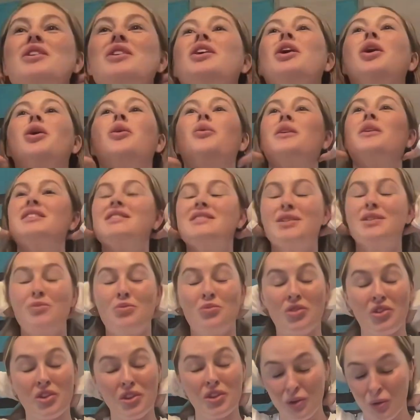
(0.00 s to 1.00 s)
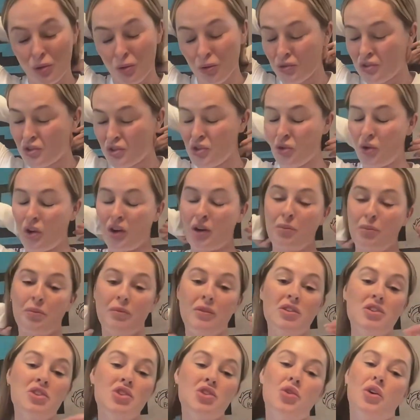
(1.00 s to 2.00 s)
go win some really cool New
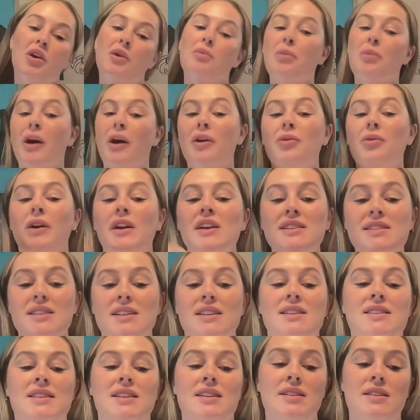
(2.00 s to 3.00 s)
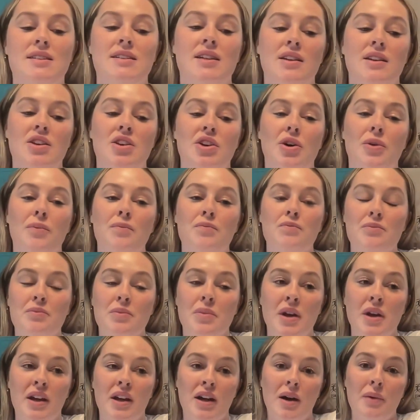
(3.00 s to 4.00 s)
York bred races and, you know,
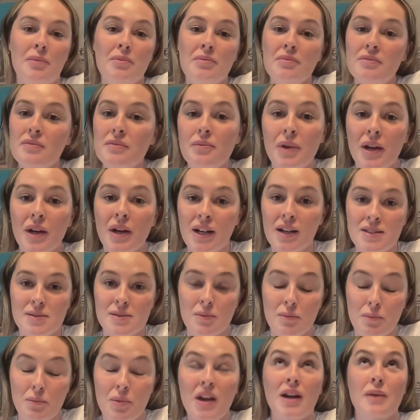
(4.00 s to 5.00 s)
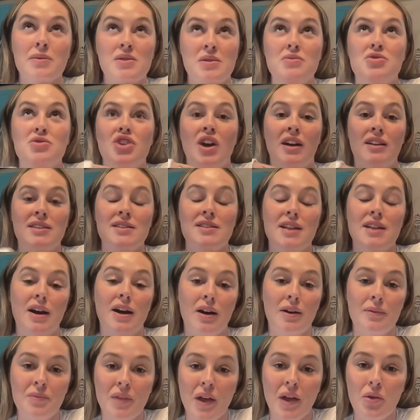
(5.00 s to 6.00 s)
pick up some checks
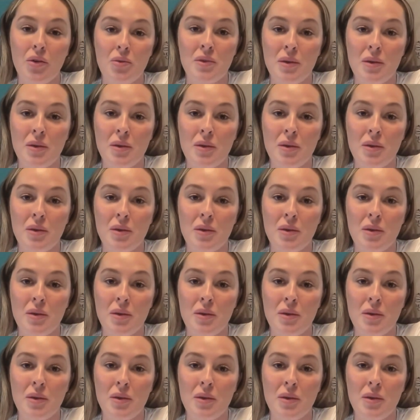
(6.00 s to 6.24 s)
there. That would be